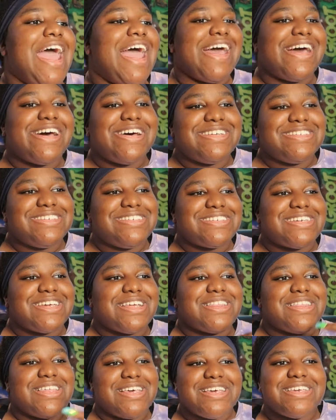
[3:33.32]
And
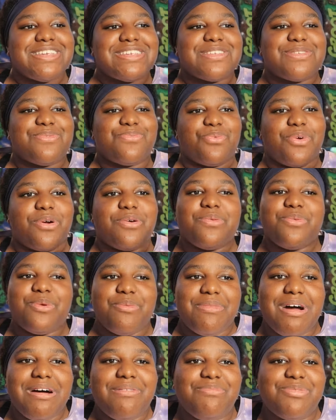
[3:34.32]
this
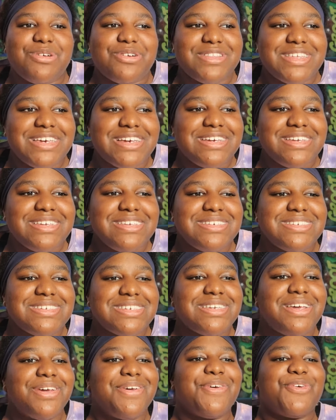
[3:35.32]
Remember
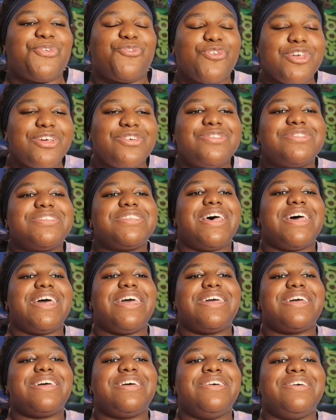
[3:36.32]
This feels
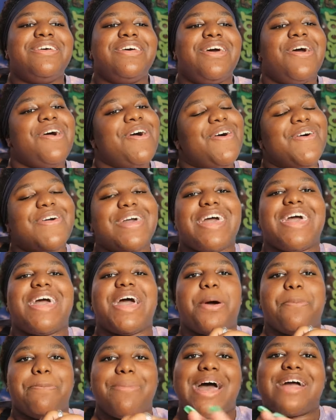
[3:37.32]
like, okay,
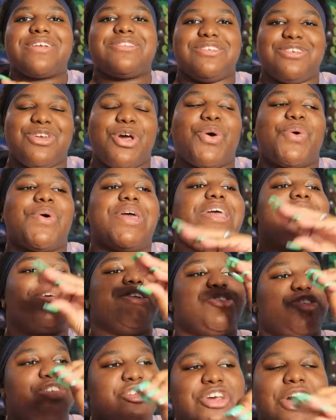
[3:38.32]
I'm back to
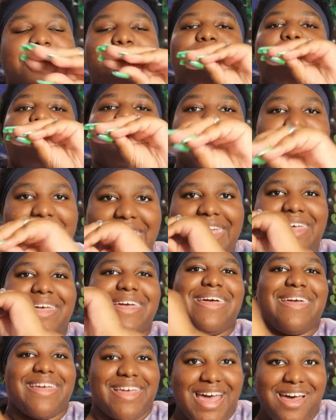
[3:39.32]
knowing Joe, Nick,
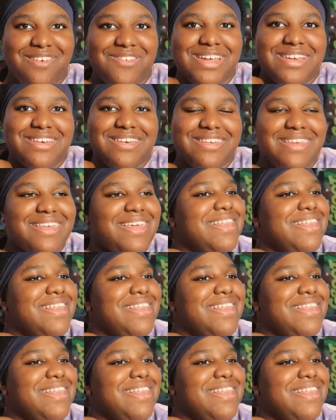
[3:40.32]
and Kevin.